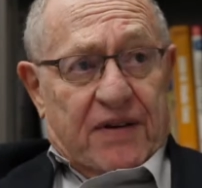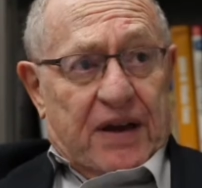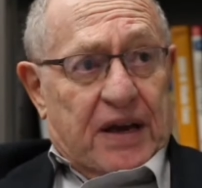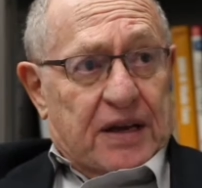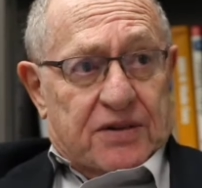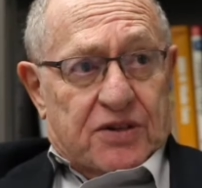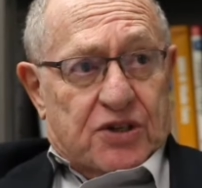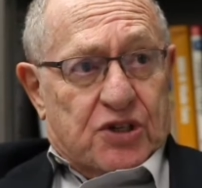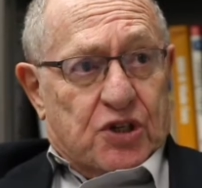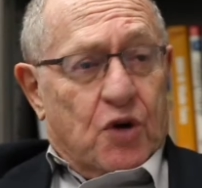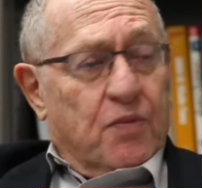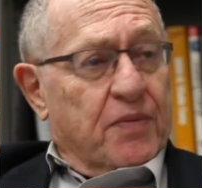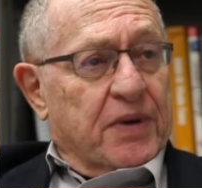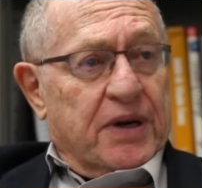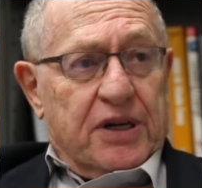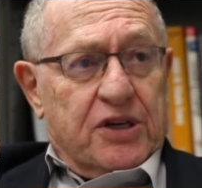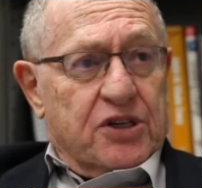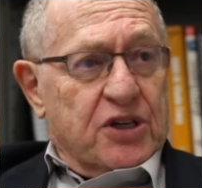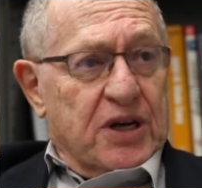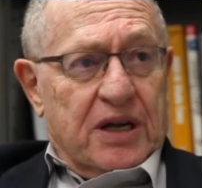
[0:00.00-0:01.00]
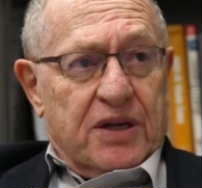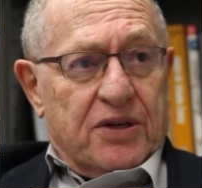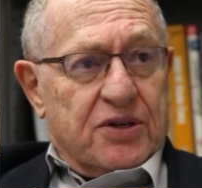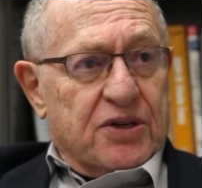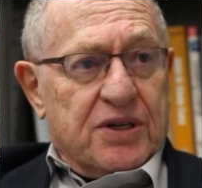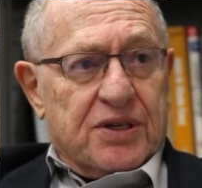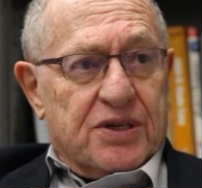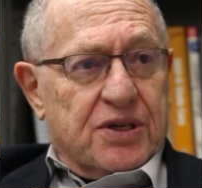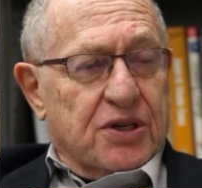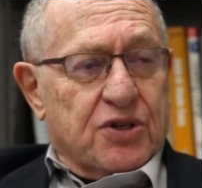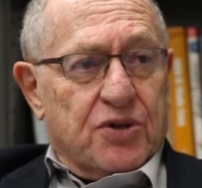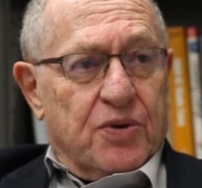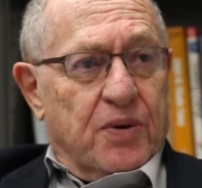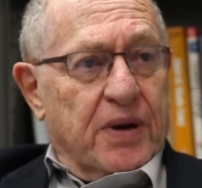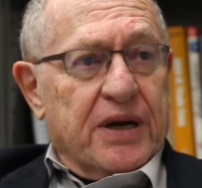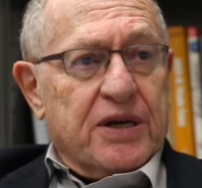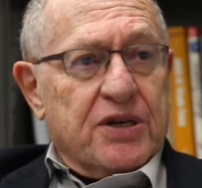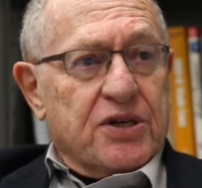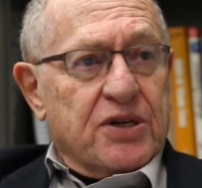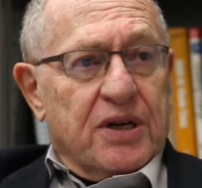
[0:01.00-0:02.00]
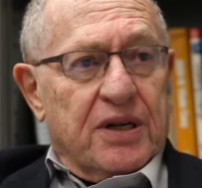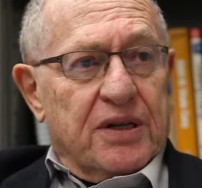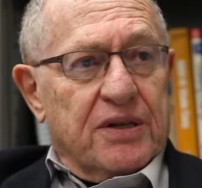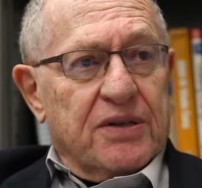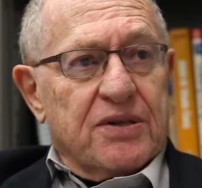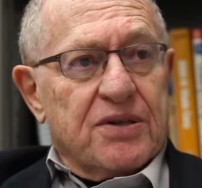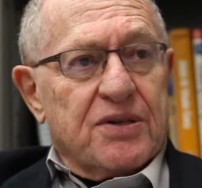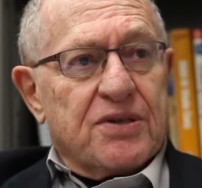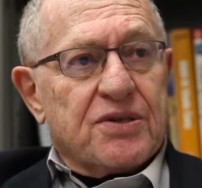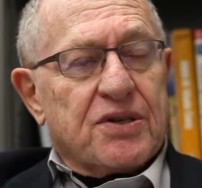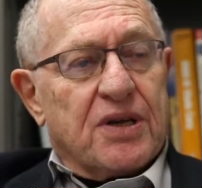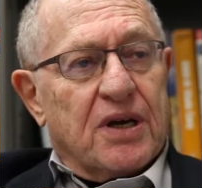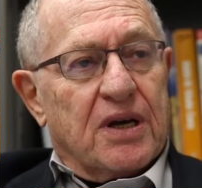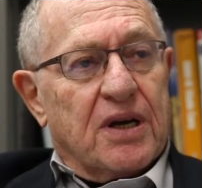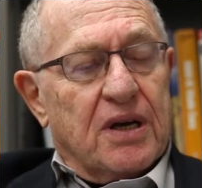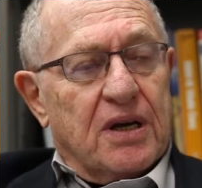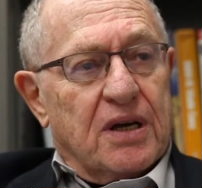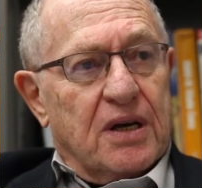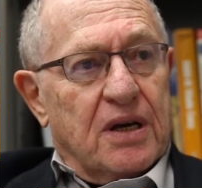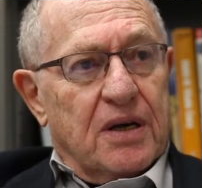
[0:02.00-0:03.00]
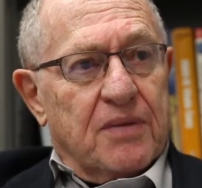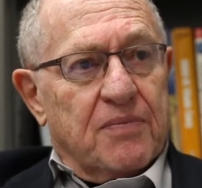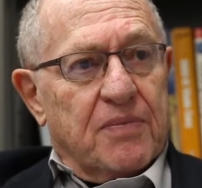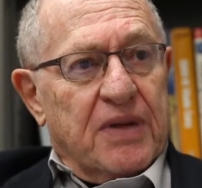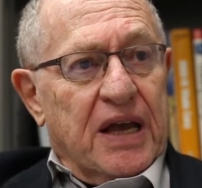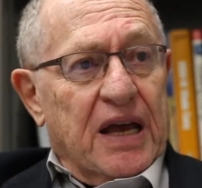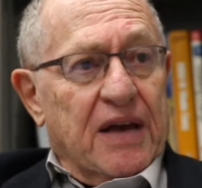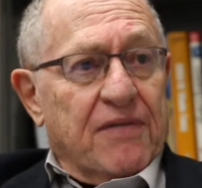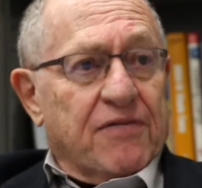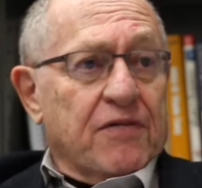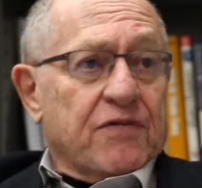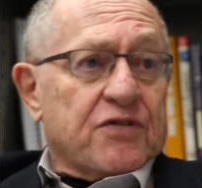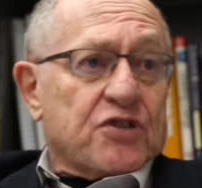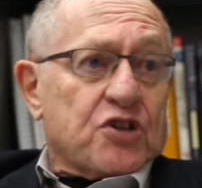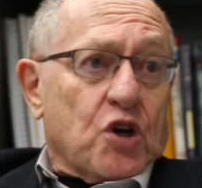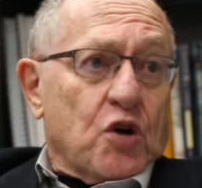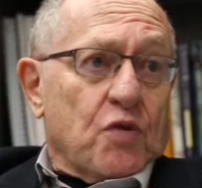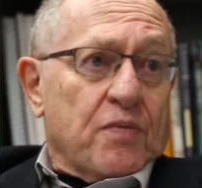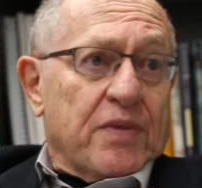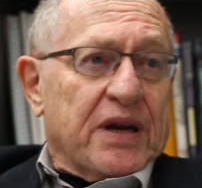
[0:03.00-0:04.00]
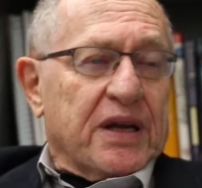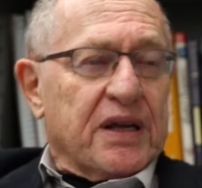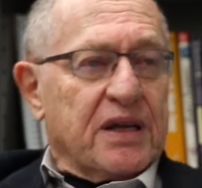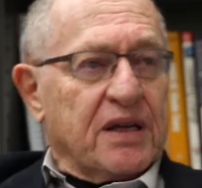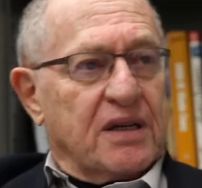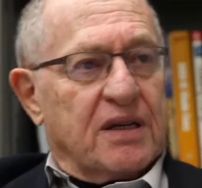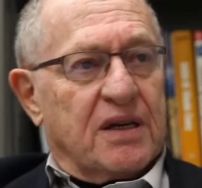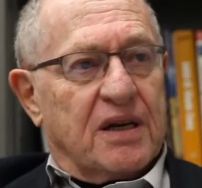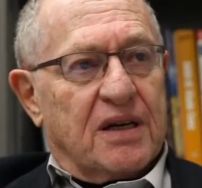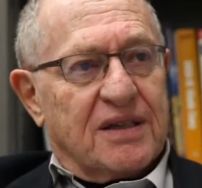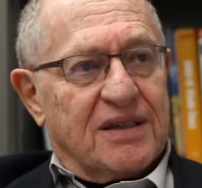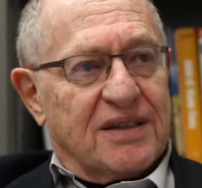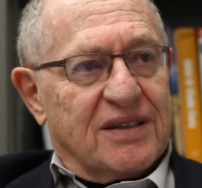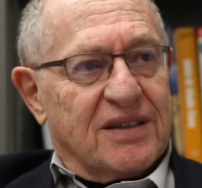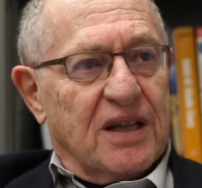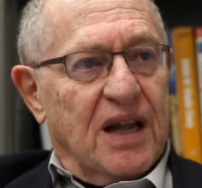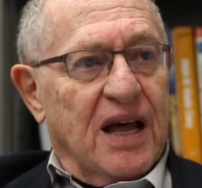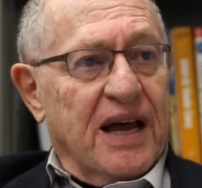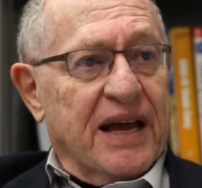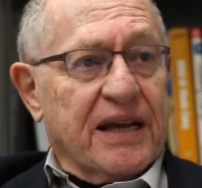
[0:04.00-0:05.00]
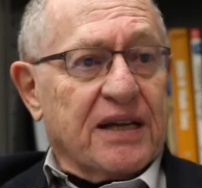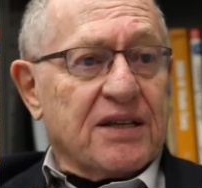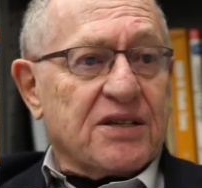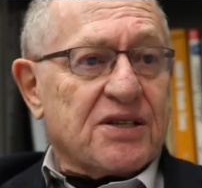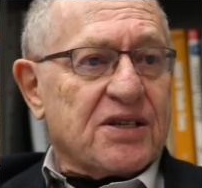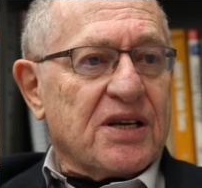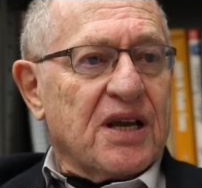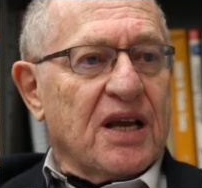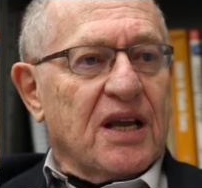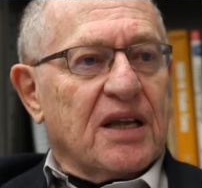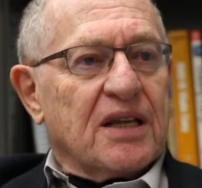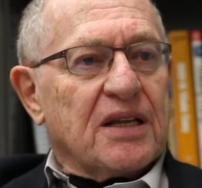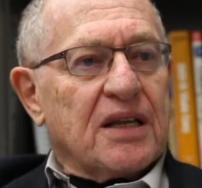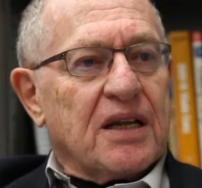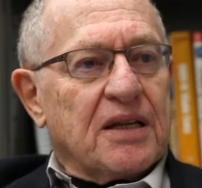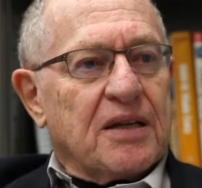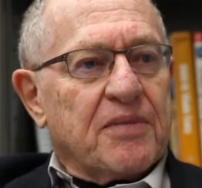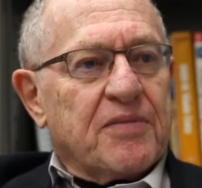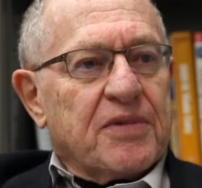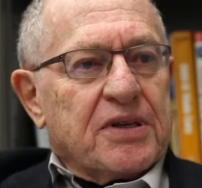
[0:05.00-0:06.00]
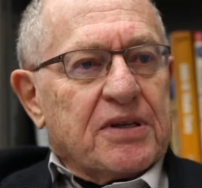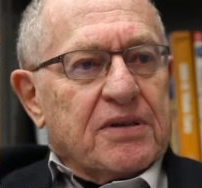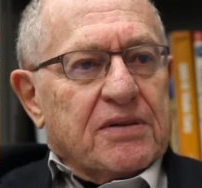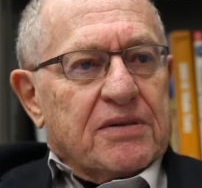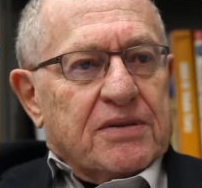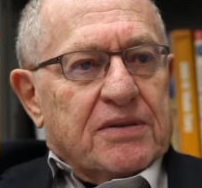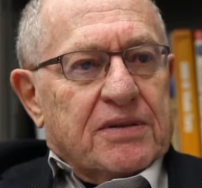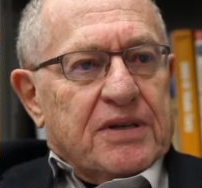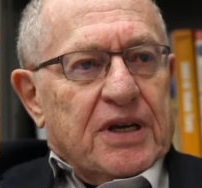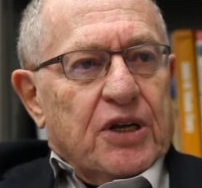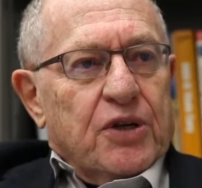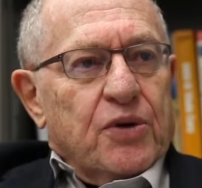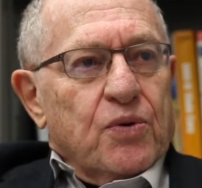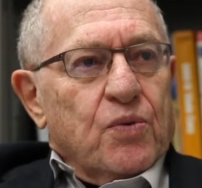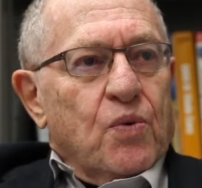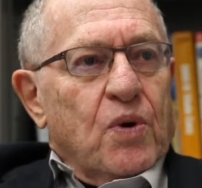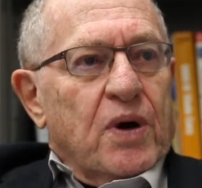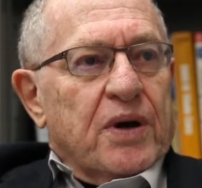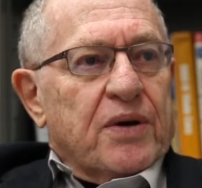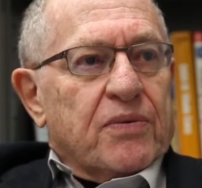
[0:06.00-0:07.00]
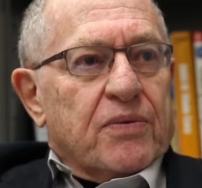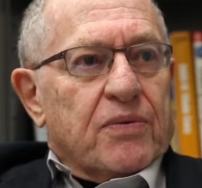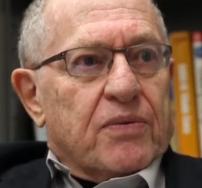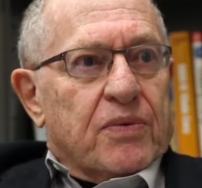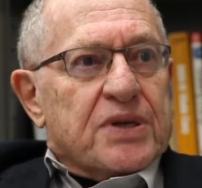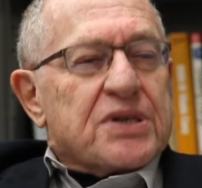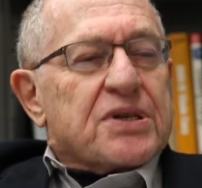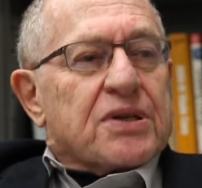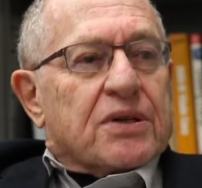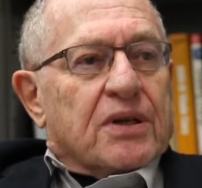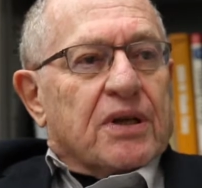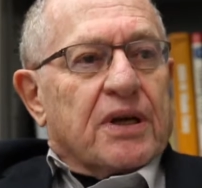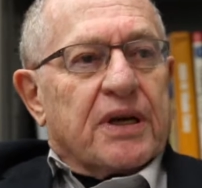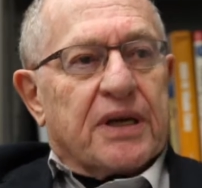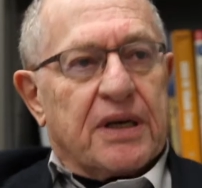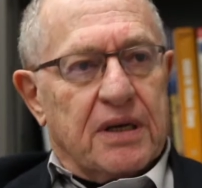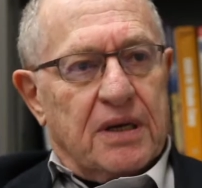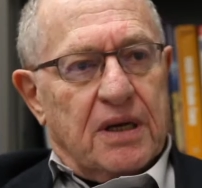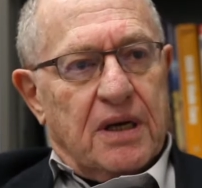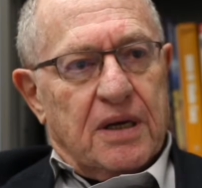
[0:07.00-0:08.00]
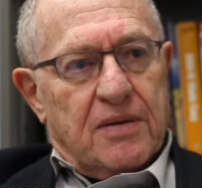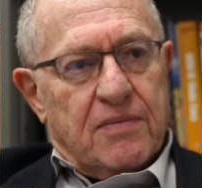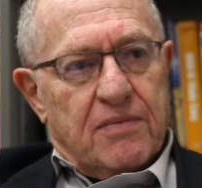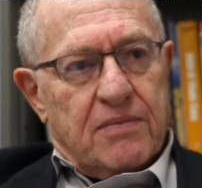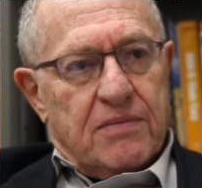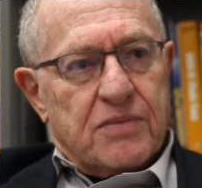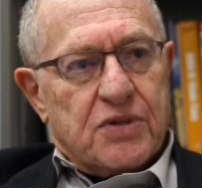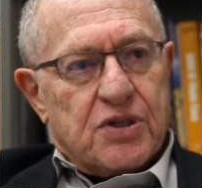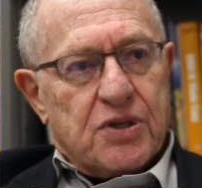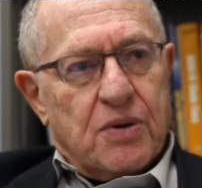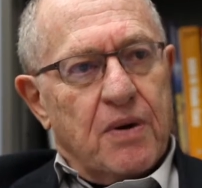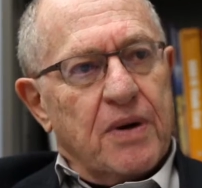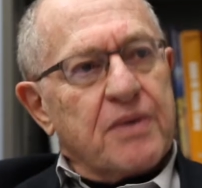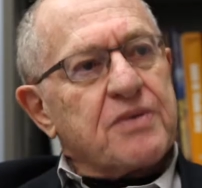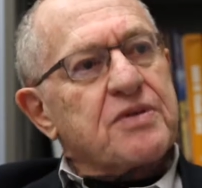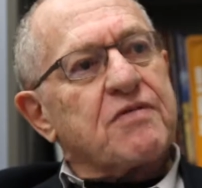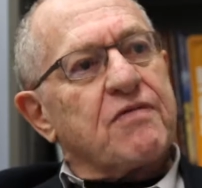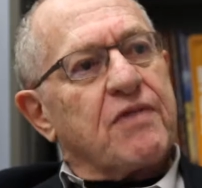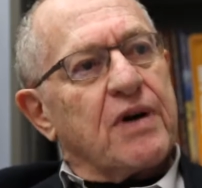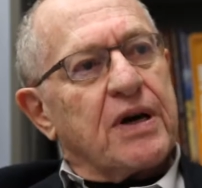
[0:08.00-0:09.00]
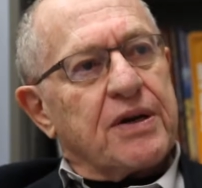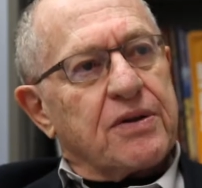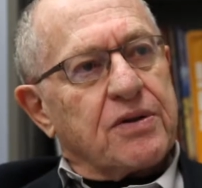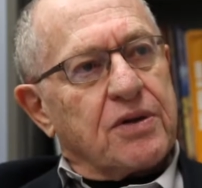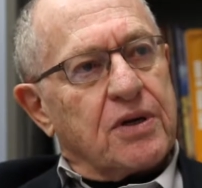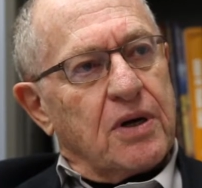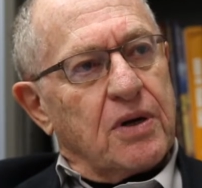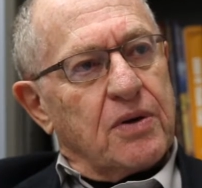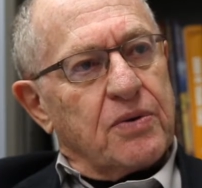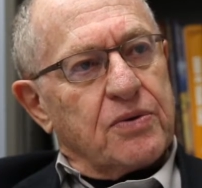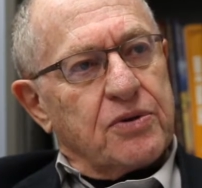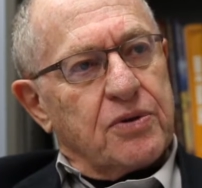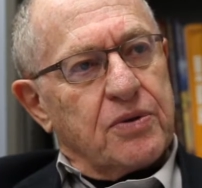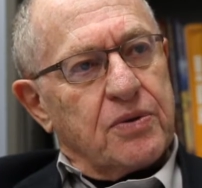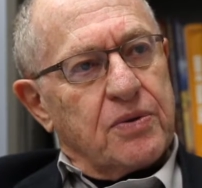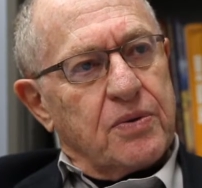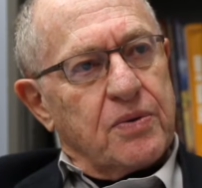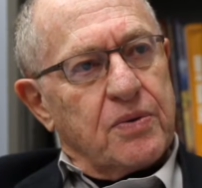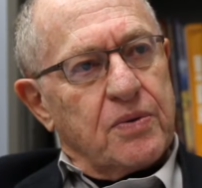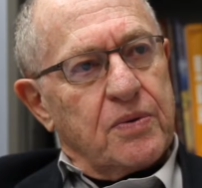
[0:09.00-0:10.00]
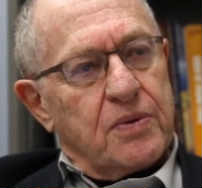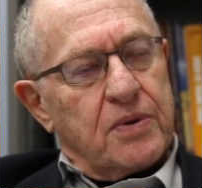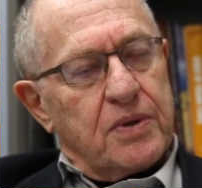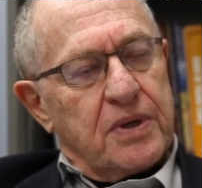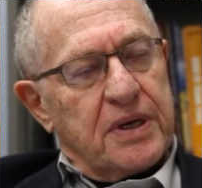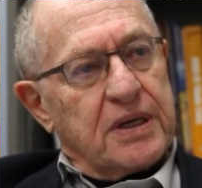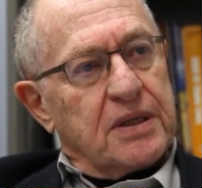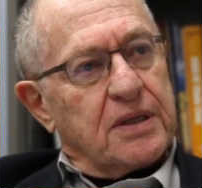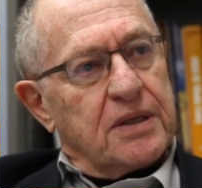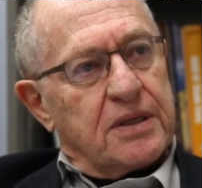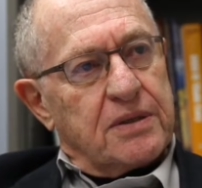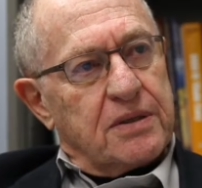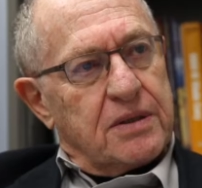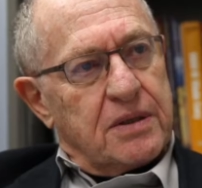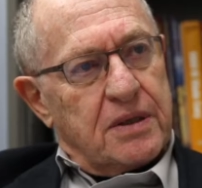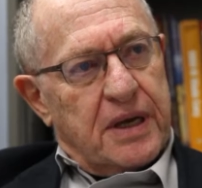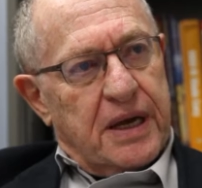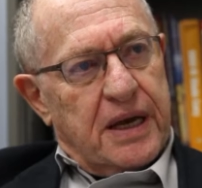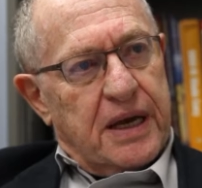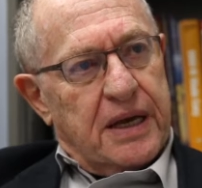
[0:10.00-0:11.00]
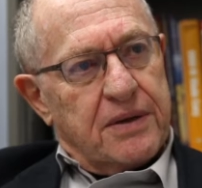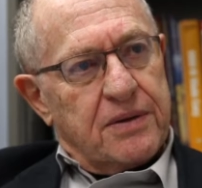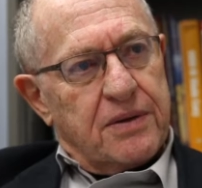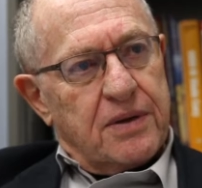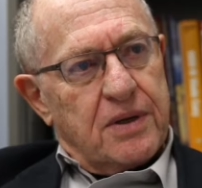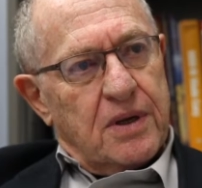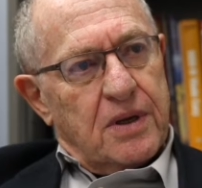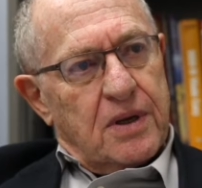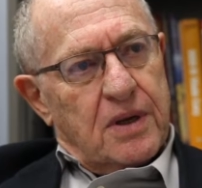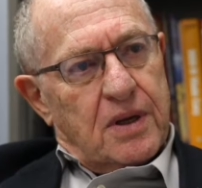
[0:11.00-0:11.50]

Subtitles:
I've had so many challenging situations on behalf of so many clients. Let me tell you one recently. So I was invited to go to England and